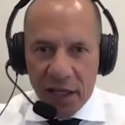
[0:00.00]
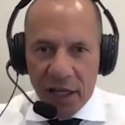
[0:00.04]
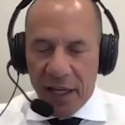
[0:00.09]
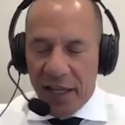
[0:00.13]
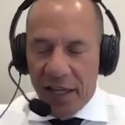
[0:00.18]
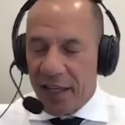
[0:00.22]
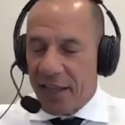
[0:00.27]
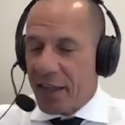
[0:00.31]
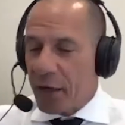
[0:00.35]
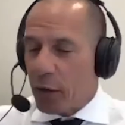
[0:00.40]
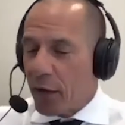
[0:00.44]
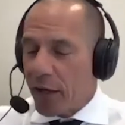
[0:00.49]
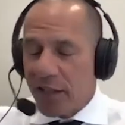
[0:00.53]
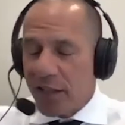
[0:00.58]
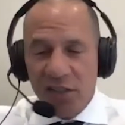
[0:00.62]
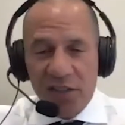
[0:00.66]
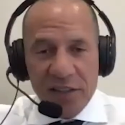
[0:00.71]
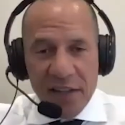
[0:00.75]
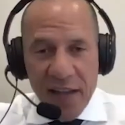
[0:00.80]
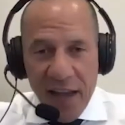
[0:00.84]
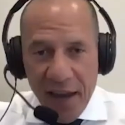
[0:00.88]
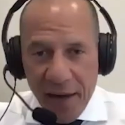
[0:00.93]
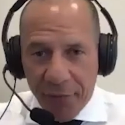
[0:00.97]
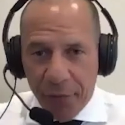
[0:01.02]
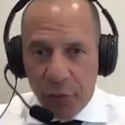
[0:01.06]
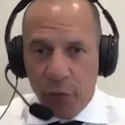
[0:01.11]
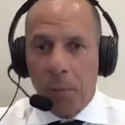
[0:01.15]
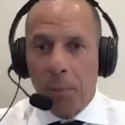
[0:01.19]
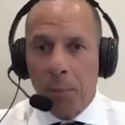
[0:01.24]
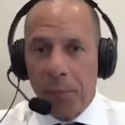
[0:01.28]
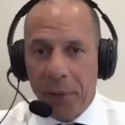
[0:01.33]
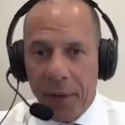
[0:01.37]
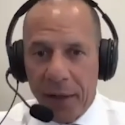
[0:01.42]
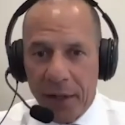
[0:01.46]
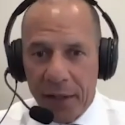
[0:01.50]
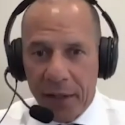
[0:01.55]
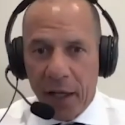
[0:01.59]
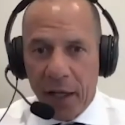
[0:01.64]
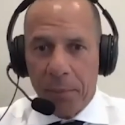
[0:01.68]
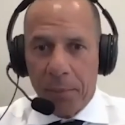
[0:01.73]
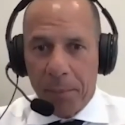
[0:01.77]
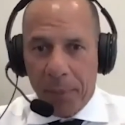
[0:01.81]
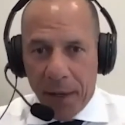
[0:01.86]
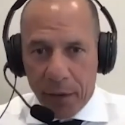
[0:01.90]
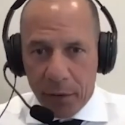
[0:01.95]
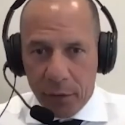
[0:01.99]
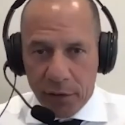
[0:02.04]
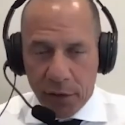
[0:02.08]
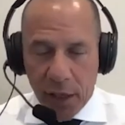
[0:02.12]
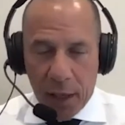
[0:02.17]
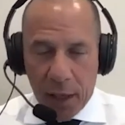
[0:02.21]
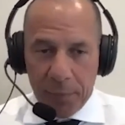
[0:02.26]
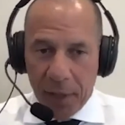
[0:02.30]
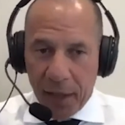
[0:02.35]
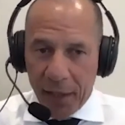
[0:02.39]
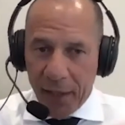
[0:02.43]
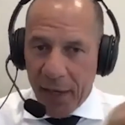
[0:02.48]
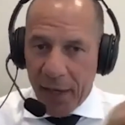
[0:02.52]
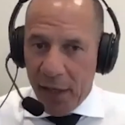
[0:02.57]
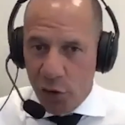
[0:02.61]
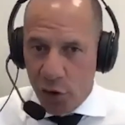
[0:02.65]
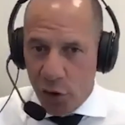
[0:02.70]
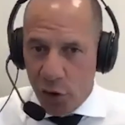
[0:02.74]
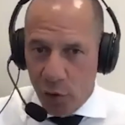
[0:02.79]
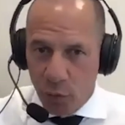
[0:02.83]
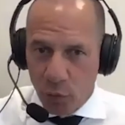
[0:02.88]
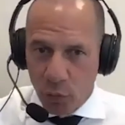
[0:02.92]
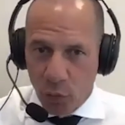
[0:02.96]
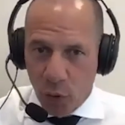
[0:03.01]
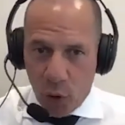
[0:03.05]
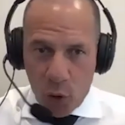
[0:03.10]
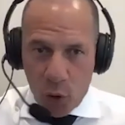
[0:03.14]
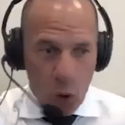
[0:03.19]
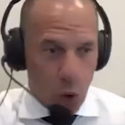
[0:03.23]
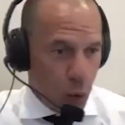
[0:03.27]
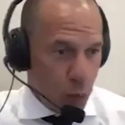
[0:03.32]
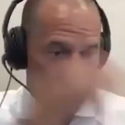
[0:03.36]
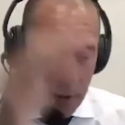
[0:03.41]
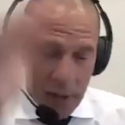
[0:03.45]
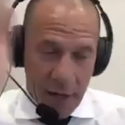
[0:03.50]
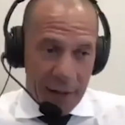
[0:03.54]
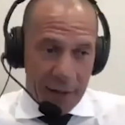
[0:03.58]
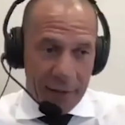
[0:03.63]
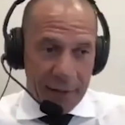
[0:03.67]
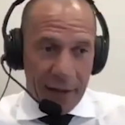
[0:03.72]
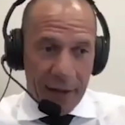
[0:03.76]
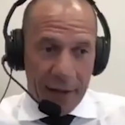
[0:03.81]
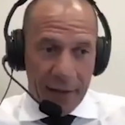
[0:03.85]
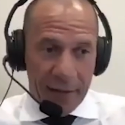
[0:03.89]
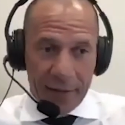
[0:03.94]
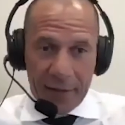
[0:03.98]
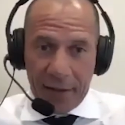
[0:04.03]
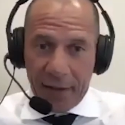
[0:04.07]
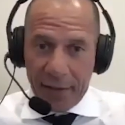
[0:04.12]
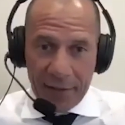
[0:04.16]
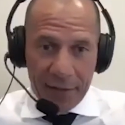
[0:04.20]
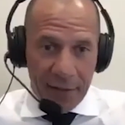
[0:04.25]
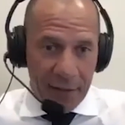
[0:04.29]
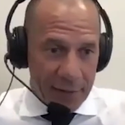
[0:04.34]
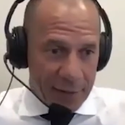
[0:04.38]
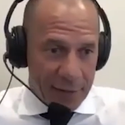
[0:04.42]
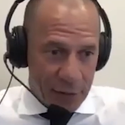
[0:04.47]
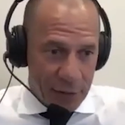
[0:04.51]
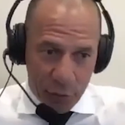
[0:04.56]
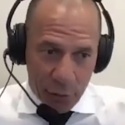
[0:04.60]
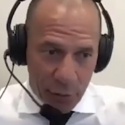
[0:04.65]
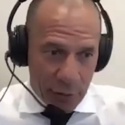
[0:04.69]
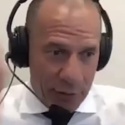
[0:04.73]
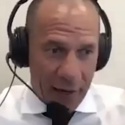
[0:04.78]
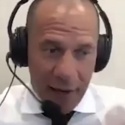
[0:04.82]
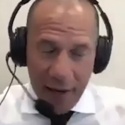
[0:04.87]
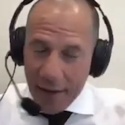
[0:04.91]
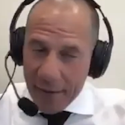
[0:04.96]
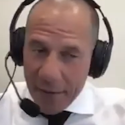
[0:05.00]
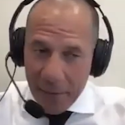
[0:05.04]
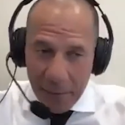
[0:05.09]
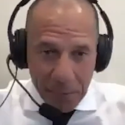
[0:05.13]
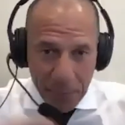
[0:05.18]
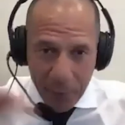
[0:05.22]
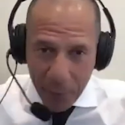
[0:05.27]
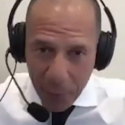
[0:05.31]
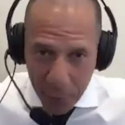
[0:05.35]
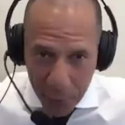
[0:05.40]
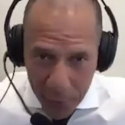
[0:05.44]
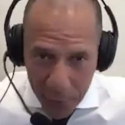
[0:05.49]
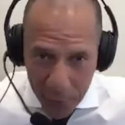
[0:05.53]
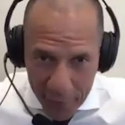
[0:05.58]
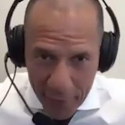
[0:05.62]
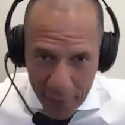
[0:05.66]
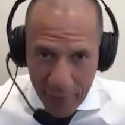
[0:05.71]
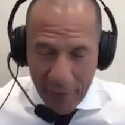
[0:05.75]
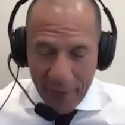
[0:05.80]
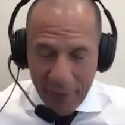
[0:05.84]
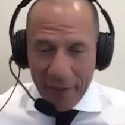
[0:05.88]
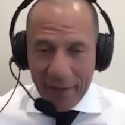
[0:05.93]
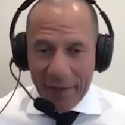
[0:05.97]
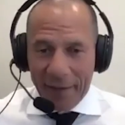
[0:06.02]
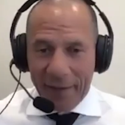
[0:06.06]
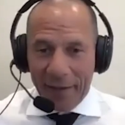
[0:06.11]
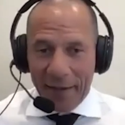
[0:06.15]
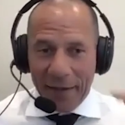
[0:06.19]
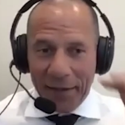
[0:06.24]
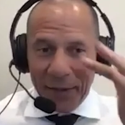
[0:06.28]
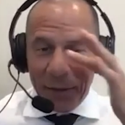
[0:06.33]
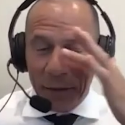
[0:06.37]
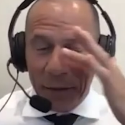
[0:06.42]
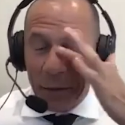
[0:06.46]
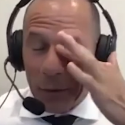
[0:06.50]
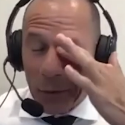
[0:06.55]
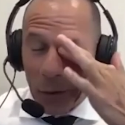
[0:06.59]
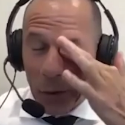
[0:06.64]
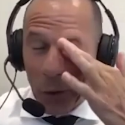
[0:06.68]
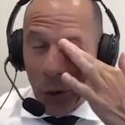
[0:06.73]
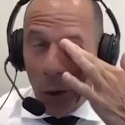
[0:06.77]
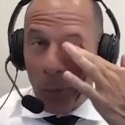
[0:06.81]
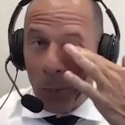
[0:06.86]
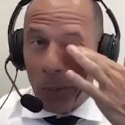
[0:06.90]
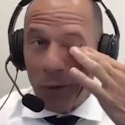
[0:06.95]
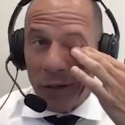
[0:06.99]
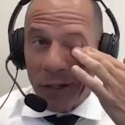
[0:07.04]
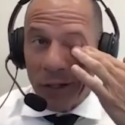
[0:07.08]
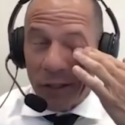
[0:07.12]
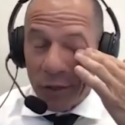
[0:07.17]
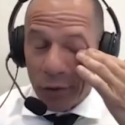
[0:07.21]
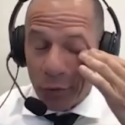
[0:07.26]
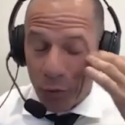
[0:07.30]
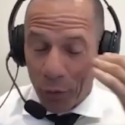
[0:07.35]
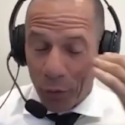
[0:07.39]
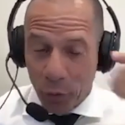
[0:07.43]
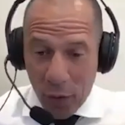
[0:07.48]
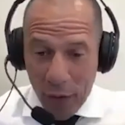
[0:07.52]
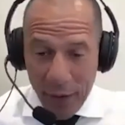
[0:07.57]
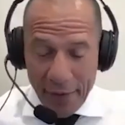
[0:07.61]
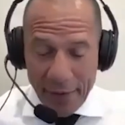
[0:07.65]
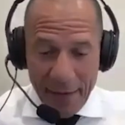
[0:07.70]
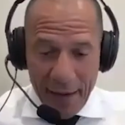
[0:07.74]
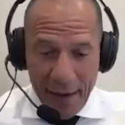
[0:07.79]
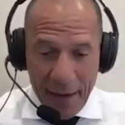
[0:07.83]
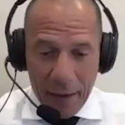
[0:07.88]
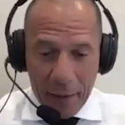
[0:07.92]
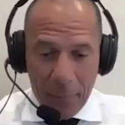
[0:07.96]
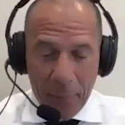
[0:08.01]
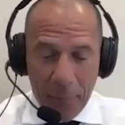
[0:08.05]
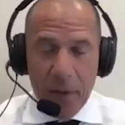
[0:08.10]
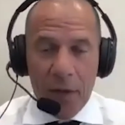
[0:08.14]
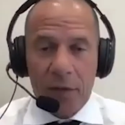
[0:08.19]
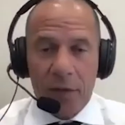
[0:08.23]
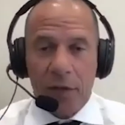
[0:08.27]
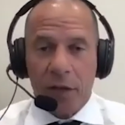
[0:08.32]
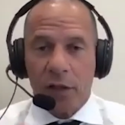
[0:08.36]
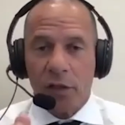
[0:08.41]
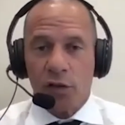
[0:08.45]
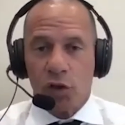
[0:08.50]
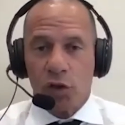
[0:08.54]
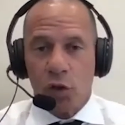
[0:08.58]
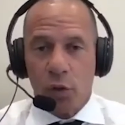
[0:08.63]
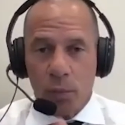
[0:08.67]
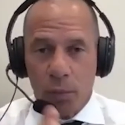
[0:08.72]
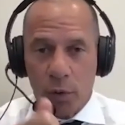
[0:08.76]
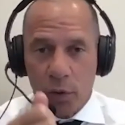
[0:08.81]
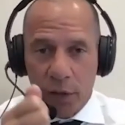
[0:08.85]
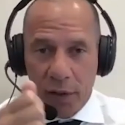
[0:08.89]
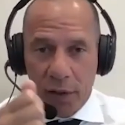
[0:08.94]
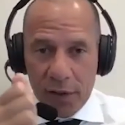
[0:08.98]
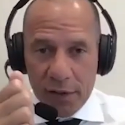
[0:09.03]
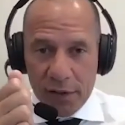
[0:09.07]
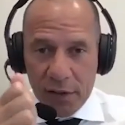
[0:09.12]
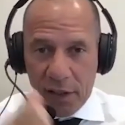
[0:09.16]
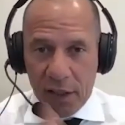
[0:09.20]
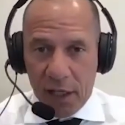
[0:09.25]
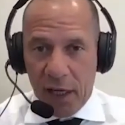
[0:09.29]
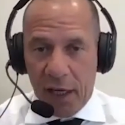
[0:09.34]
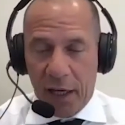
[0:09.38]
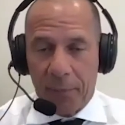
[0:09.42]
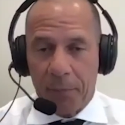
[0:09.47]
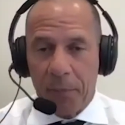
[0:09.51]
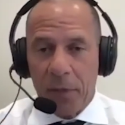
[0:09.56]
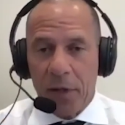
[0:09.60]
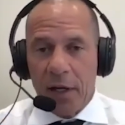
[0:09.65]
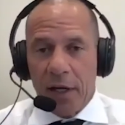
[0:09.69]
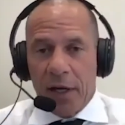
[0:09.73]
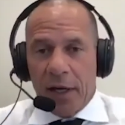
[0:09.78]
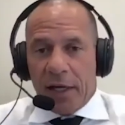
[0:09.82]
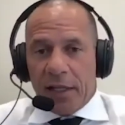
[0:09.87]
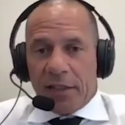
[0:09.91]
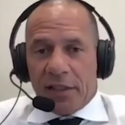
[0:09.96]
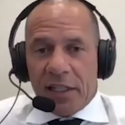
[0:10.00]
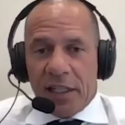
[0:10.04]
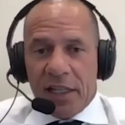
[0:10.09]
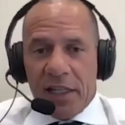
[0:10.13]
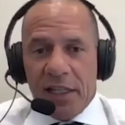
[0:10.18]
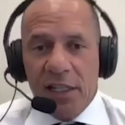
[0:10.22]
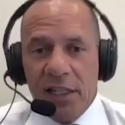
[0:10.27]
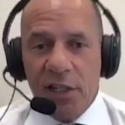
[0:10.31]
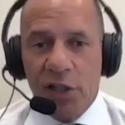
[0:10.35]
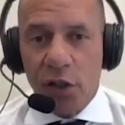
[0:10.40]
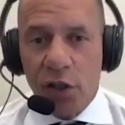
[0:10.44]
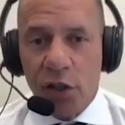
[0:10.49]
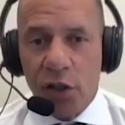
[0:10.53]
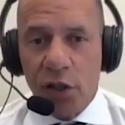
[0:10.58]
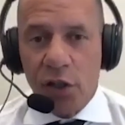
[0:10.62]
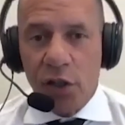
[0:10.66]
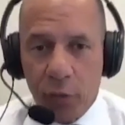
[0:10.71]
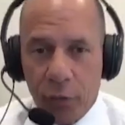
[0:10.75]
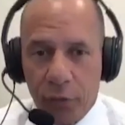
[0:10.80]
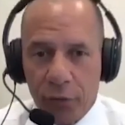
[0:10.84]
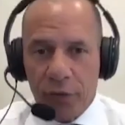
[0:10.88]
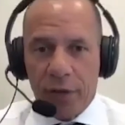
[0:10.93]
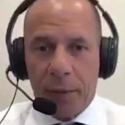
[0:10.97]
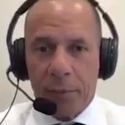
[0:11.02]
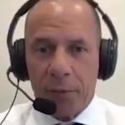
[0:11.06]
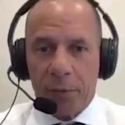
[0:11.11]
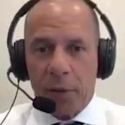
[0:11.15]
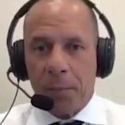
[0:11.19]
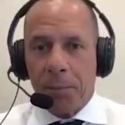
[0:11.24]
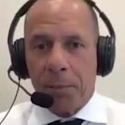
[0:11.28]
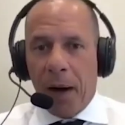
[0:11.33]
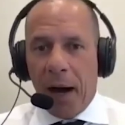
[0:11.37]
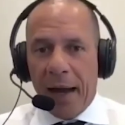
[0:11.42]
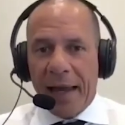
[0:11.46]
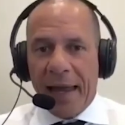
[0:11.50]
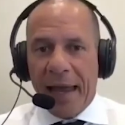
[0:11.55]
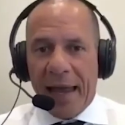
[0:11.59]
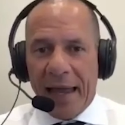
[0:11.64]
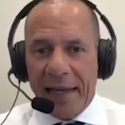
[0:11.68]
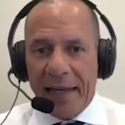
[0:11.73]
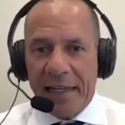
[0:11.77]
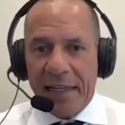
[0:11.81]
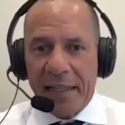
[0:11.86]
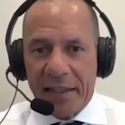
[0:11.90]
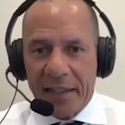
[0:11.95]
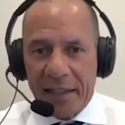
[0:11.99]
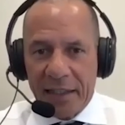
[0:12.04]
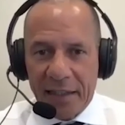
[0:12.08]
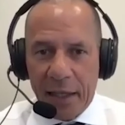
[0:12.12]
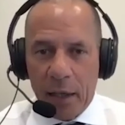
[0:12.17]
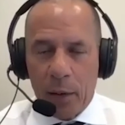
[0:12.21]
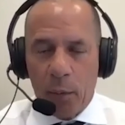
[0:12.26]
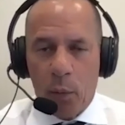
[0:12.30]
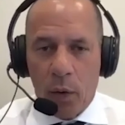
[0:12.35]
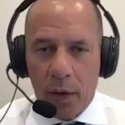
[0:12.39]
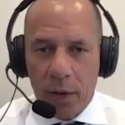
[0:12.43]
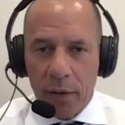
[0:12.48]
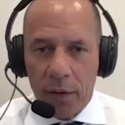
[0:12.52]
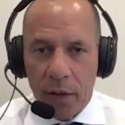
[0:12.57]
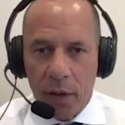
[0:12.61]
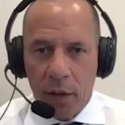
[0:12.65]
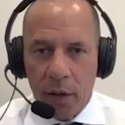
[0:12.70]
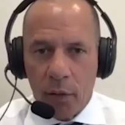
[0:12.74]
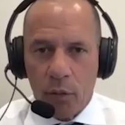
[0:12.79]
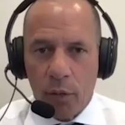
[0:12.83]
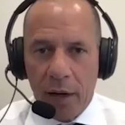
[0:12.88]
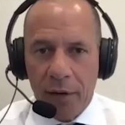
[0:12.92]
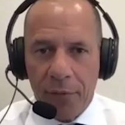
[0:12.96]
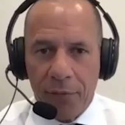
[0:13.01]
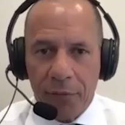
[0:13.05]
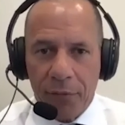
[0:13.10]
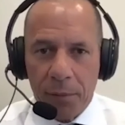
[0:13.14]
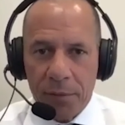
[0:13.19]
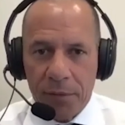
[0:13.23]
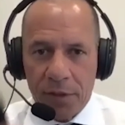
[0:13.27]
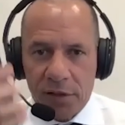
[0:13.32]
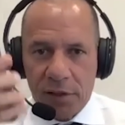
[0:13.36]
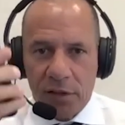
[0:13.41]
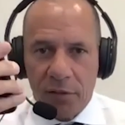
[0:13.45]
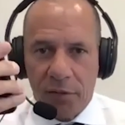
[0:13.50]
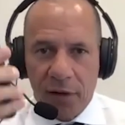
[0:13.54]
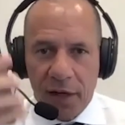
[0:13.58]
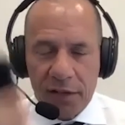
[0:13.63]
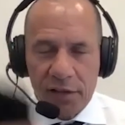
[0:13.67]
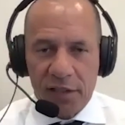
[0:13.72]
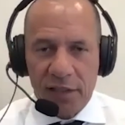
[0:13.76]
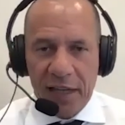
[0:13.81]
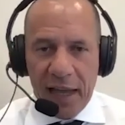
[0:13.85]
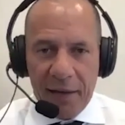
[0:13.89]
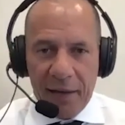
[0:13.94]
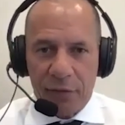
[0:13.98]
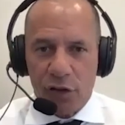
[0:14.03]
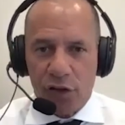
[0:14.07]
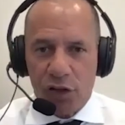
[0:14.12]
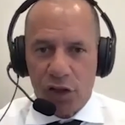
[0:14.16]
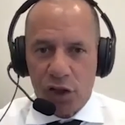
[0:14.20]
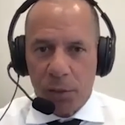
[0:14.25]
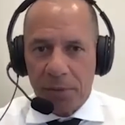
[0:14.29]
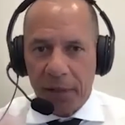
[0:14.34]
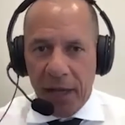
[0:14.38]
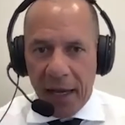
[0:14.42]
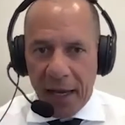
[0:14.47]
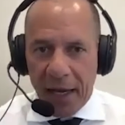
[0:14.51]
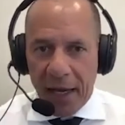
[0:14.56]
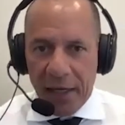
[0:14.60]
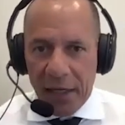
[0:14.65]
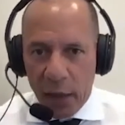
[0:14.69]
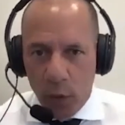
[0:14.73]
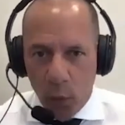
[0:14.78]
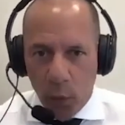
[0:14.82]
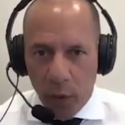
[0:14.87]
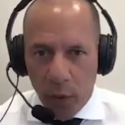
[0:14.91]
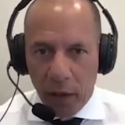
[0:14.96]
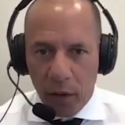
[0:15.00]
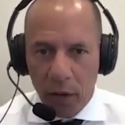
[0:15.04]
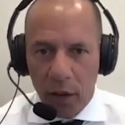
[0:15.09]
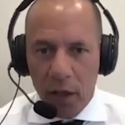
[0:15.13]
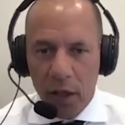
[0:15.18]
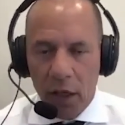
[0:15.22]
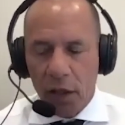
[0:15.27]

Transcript: There has never been a better time. Not ancient Rome, not not not during any period in, in the global history. Right now, the consumer is king it's easier for them to buy anything they want right from this device and have it shipped anywhere.